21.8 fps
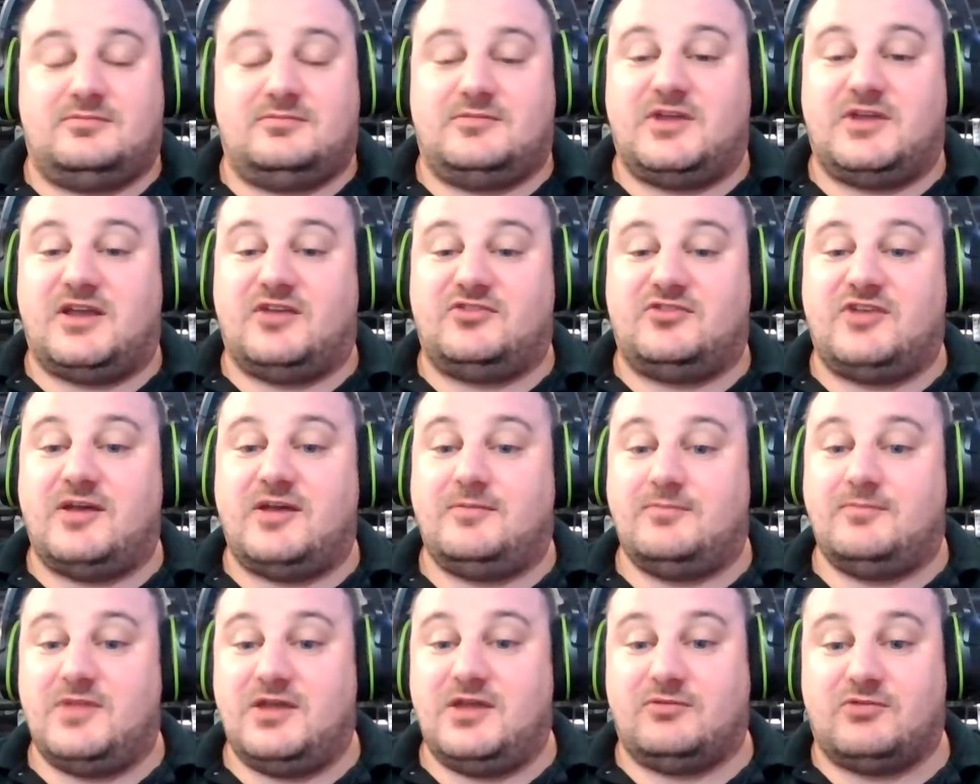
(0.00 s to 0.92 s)
Like I
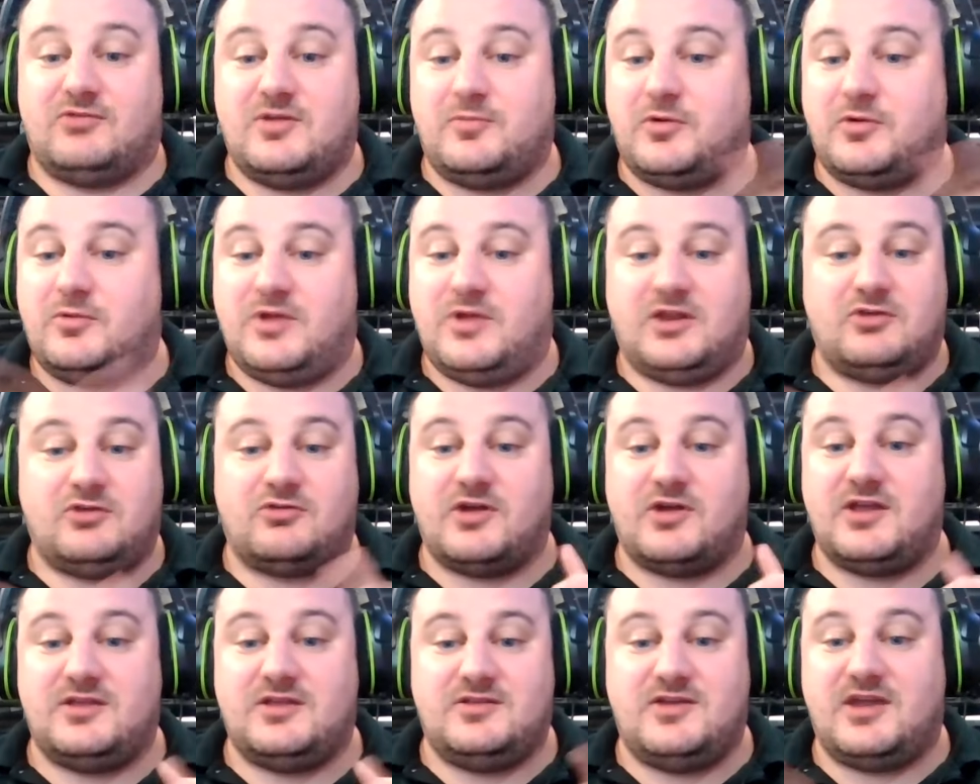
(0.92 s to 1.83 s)
said, me and Reaper were
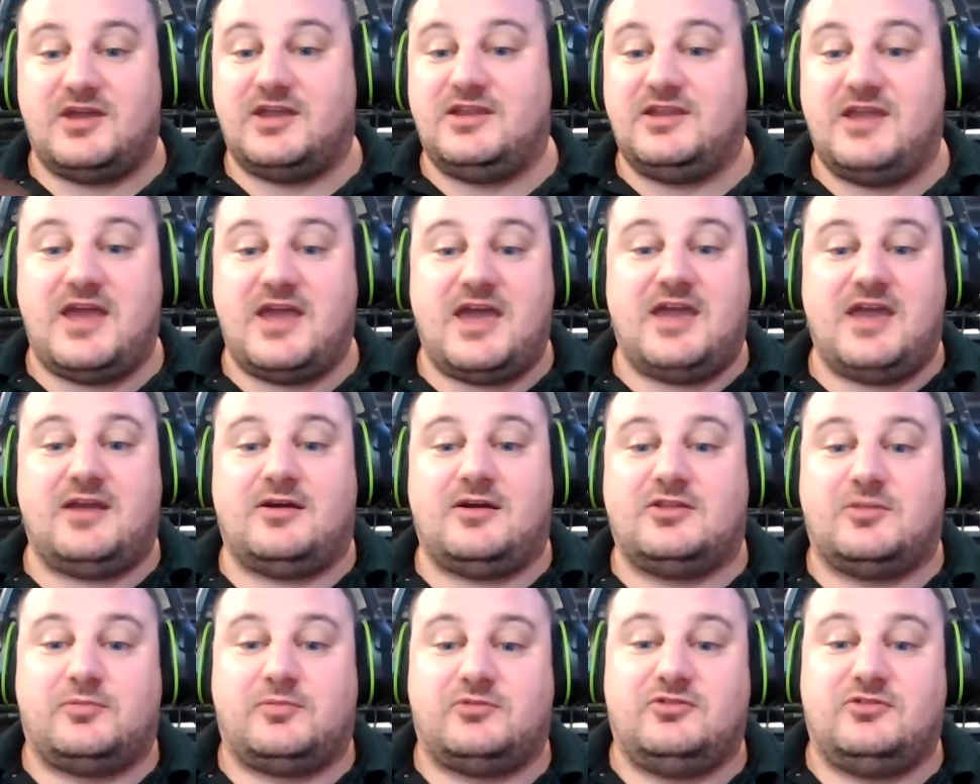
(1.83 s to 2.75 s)
great yin and yang
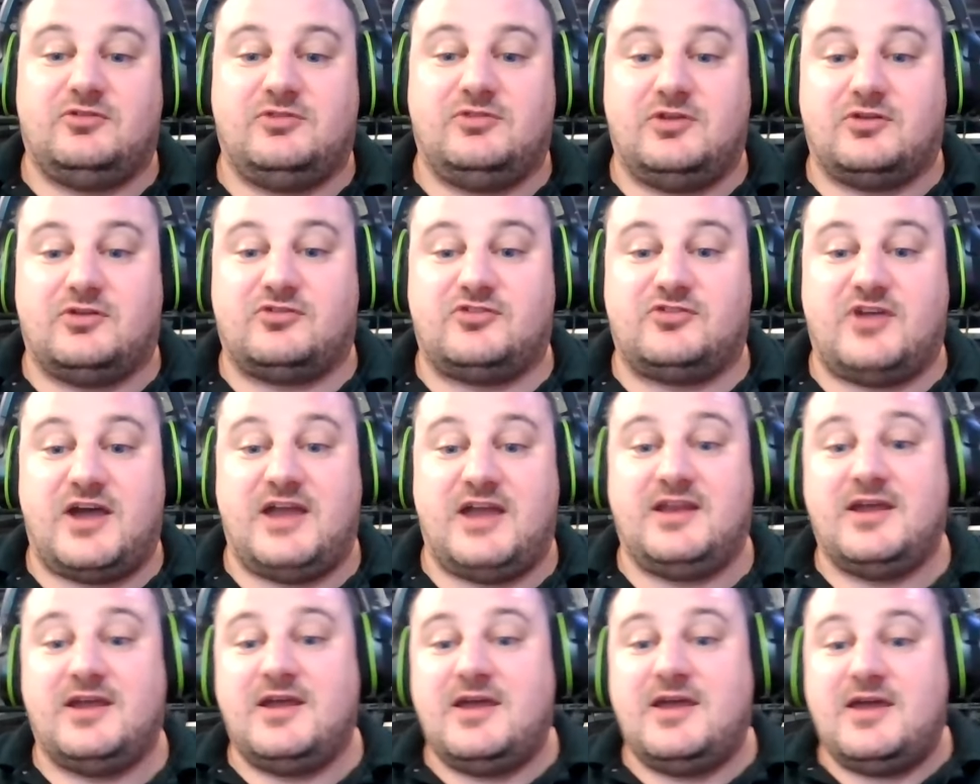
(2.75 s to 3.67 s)
on the platoon leader
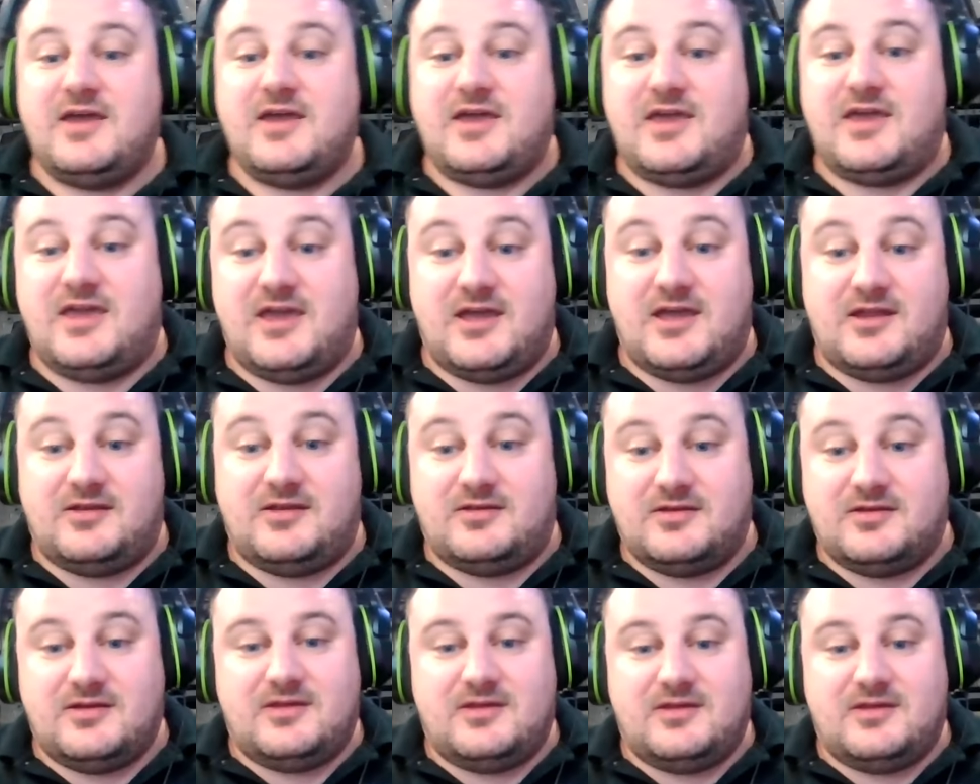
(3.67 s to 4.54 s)
side, and